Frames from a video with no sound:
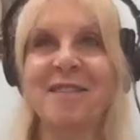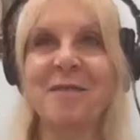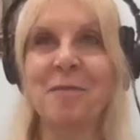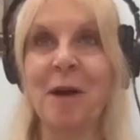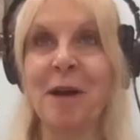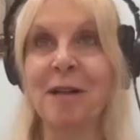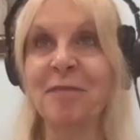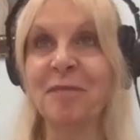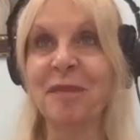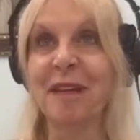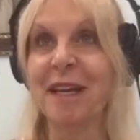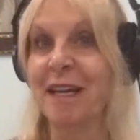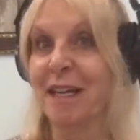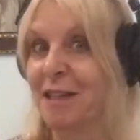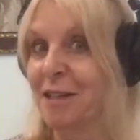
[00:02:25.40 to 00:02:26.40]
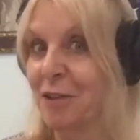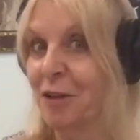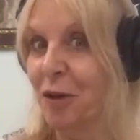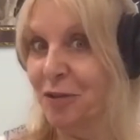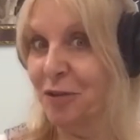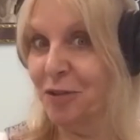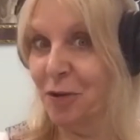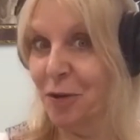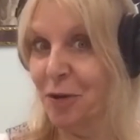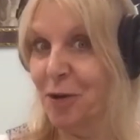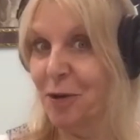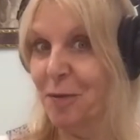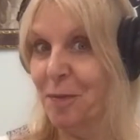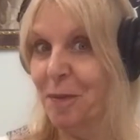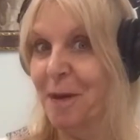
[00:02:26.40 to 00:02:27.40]
well, it is a long
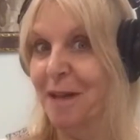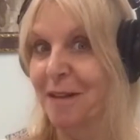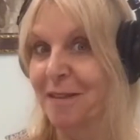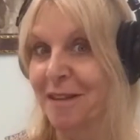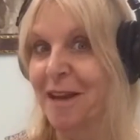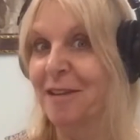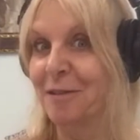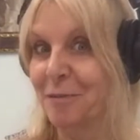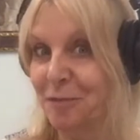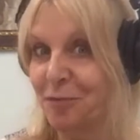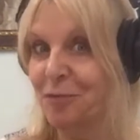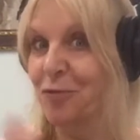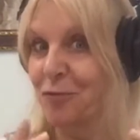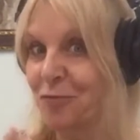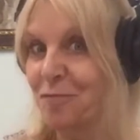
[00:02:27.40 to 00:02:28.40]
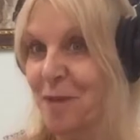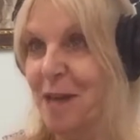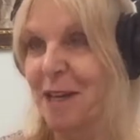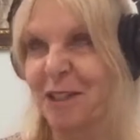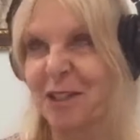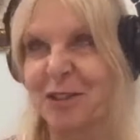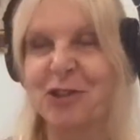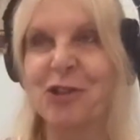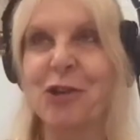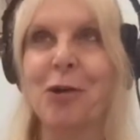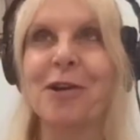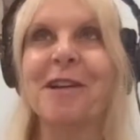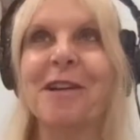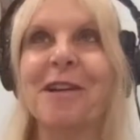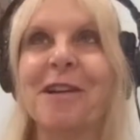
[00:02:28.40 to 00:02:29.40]
story, but I'll make it
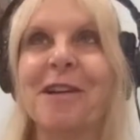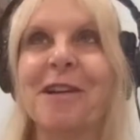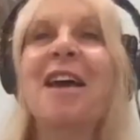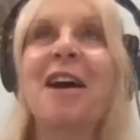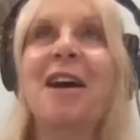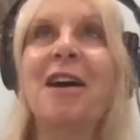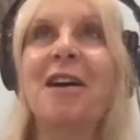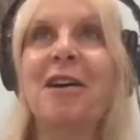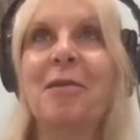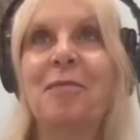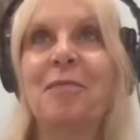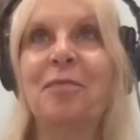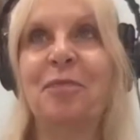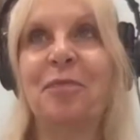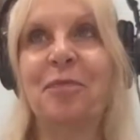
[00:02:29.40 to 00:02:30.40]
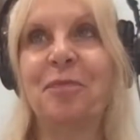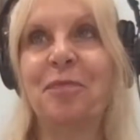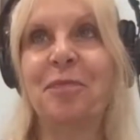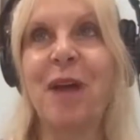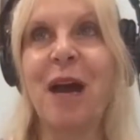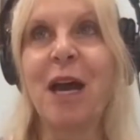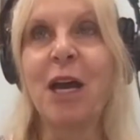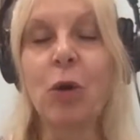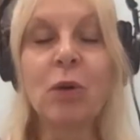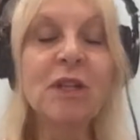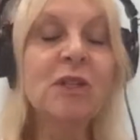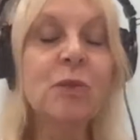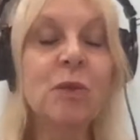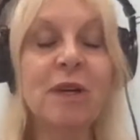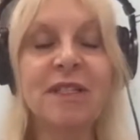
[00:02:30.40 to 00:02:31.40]
short. I
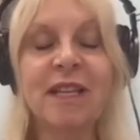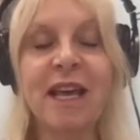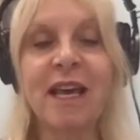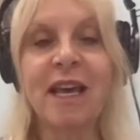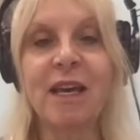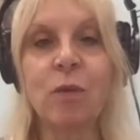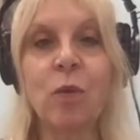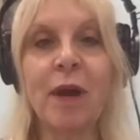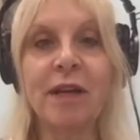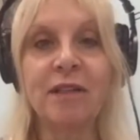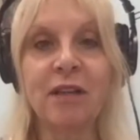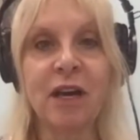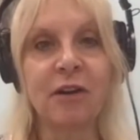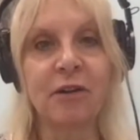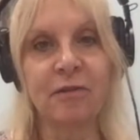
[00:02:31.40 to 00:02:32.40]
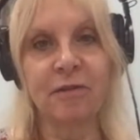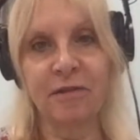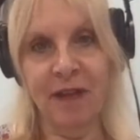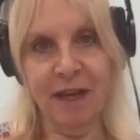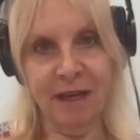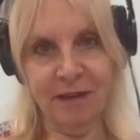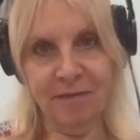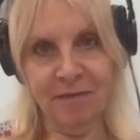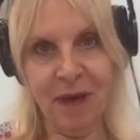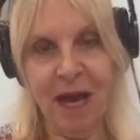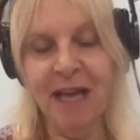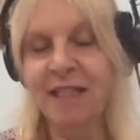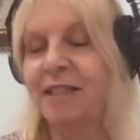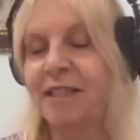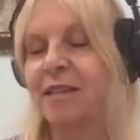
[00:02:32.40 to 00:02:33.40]
always was a Wayne Dyer fan.
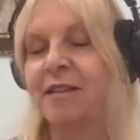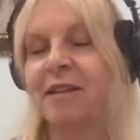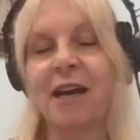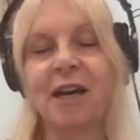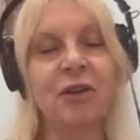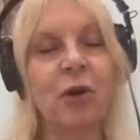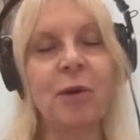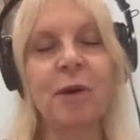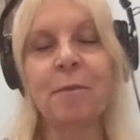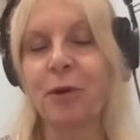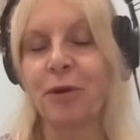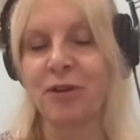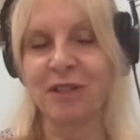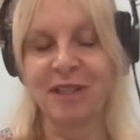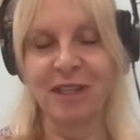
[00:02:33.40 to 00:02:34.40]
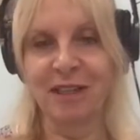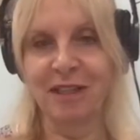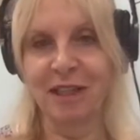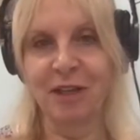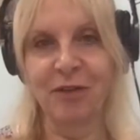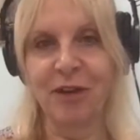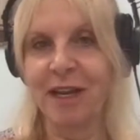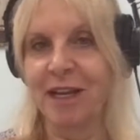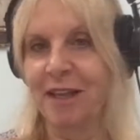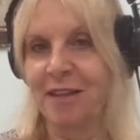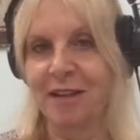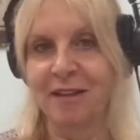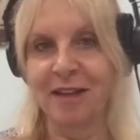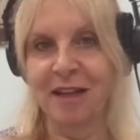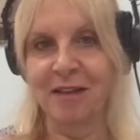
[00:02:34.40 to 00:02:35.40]
I did not know him personally or
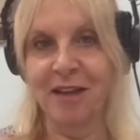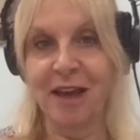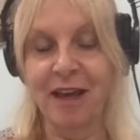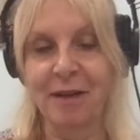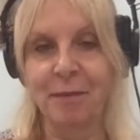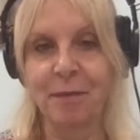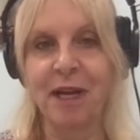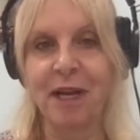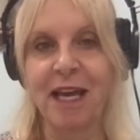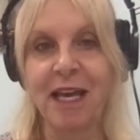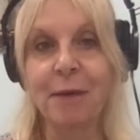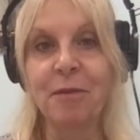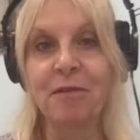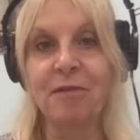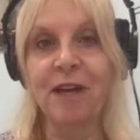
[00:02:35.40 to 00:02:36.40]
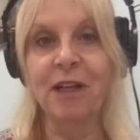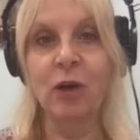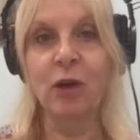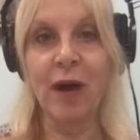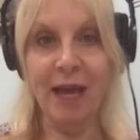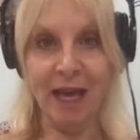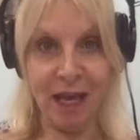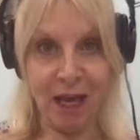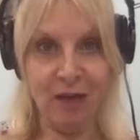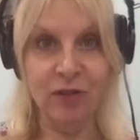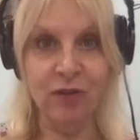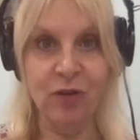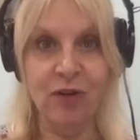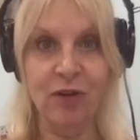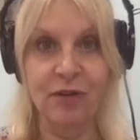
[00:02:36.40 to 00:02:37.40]
anything like that, but I am a fellow Hay House
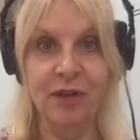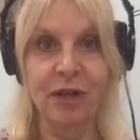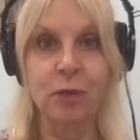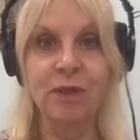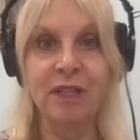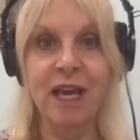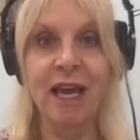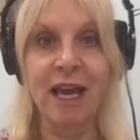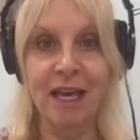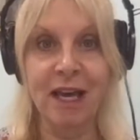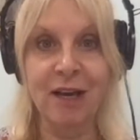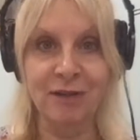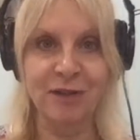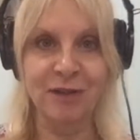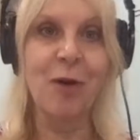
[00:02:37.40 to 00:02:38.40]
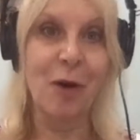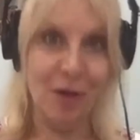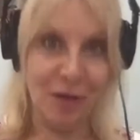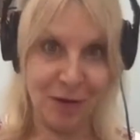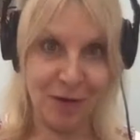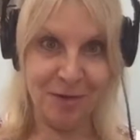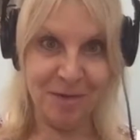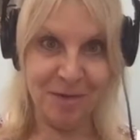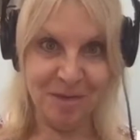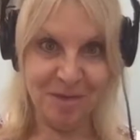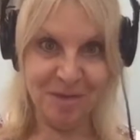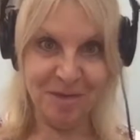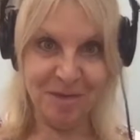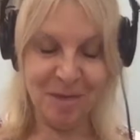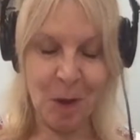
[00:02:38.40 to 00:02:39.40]
author. He was a Hay House author.
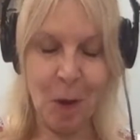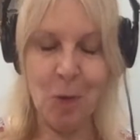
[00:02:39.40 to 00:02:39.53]
Okay.